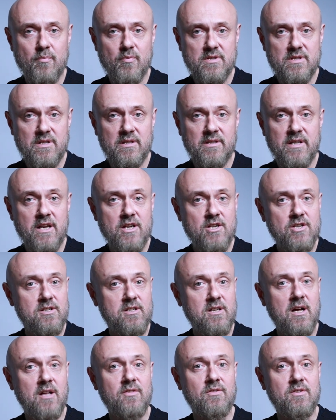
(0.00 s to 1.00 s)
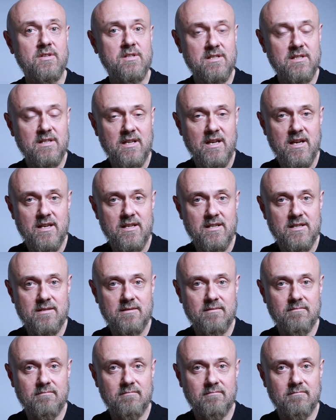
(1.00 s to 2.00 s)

presentation on this case.